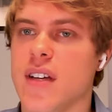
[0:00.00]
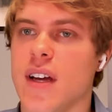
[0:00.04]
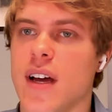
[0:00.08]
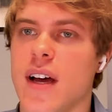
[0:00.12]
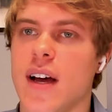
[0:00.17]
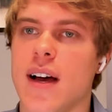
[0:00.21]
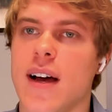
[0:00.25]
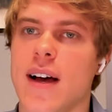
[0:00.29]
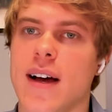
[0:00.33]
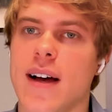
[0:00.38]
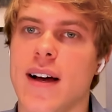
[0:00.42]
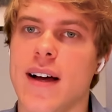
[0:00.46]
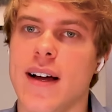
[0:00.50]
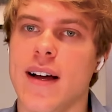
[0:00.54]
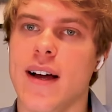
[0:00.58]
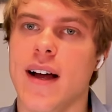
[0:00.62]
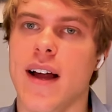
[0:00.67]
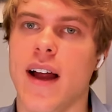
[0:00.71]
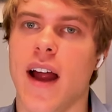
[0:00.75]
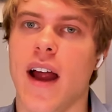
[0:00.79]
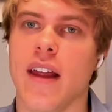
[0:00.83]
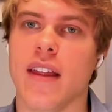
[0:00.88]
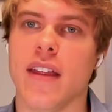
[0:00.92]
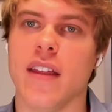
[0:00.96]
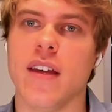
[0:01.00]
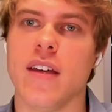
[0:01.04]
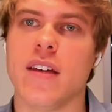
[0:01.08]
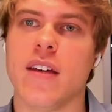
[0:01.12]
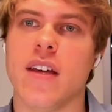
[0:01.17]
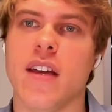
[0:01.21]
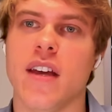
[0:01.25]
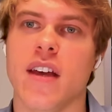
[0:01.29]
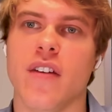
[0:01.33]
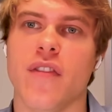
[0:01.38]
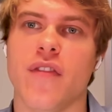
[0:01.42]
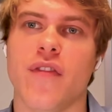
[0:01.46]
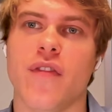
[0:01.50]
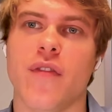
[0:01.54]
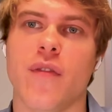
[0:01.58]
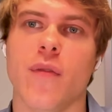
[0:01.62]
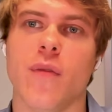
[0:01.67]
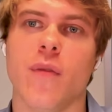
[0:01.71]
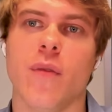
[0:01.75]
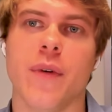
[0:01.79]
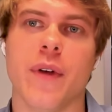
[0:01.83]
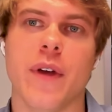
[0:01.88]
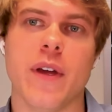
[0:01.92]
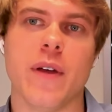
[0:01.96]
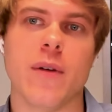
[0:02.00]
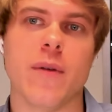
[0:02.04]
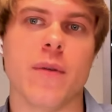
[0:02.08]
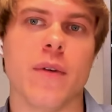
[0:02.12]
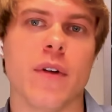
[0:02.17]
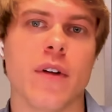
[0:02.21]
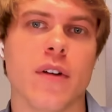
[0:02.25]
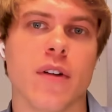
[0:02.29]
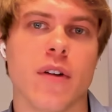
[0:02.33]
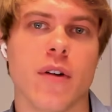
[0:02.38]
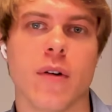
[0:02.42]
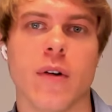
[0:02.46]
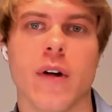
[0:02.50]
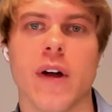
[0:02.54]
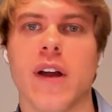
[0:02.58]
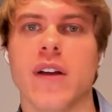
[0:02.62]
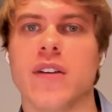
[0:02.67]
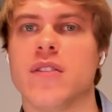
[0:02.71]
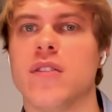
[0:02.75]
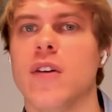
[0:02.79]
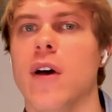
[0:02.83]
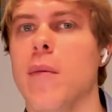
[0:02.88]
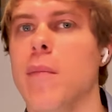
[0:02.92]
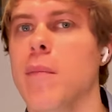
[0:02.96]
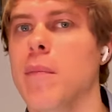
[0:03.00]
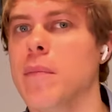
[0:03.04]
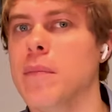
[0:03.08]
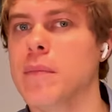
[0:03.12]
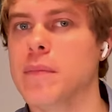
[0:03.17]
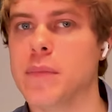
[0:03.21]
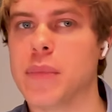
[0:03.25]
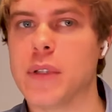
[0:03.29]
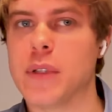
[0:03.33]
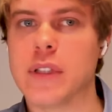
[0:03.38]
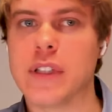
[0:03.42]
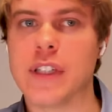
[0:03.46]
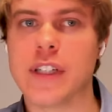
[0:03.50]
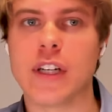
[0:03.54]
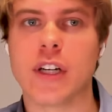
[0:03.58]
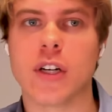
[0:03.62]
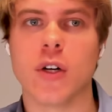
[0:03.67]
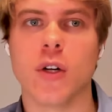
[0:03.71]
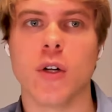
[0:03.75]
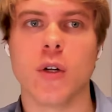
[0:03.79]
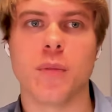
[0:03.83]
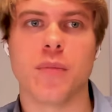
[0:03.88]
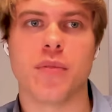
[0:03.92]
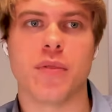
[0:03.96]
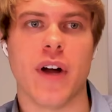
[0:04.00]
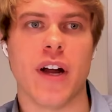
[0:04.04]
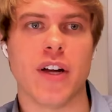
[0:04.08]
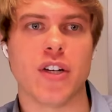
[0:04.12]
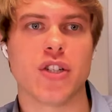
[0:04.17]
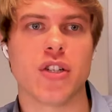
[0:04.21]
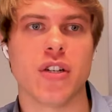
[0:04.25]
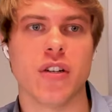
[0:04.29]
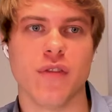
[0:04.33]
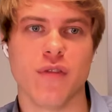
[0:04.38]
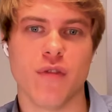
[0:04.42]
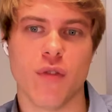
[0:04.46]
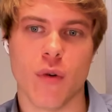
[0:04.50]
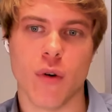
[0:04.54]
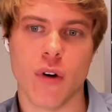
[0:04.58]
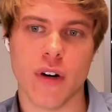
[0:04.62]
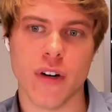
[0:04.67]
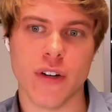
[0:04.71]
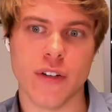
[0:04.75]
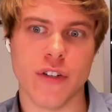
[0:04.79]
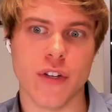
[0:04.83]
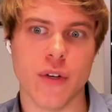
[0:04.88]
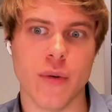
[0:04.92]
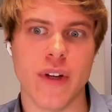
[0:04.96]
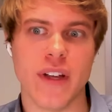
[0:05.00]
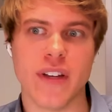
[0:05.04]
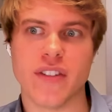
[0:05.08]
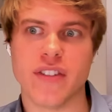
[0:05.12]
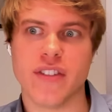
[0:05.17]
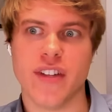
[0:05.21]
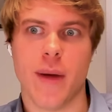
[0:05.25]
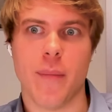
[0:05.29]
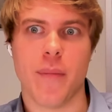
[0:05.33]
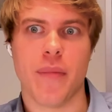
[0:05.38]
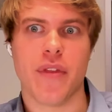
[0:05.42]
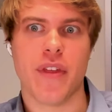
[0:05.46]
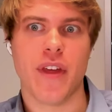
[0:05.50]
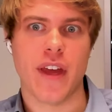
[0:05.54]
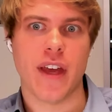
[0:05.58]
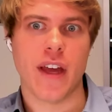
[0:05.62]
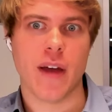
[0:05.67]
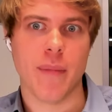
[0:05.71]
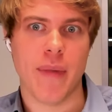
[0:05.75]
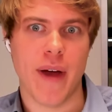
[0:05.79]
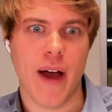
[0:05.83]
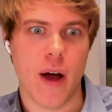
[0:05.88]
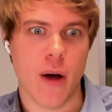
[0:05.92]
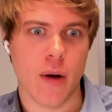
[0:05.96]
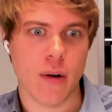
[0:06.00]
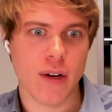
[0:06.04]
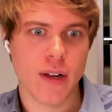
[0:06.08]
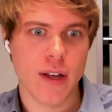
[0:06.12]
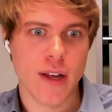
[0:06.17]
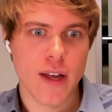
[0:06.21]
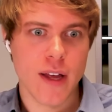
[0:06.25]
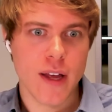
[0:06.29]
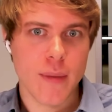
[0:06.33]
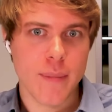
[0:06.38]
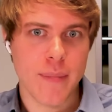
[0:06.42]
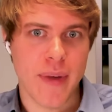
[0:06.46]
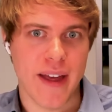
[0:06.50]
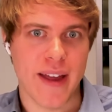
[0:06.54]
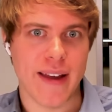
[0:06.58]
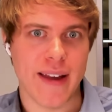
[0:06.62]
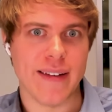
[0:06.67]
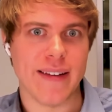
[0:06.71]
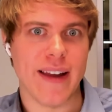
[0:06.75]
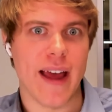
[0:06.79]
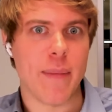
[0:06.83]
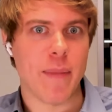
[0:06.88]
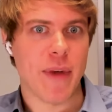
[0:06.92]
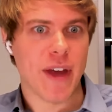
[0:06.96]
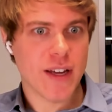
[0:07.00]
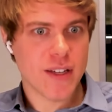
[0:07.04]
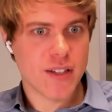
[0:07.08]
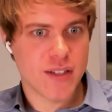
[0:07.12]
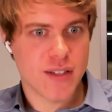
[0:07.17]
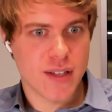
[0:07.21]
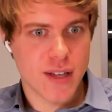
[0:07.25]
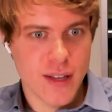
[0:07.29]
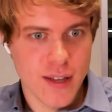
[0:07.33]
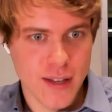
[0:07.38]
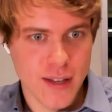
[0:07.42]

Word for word: uh, I, I, think if we would create some political pressure for doing something about pandemics,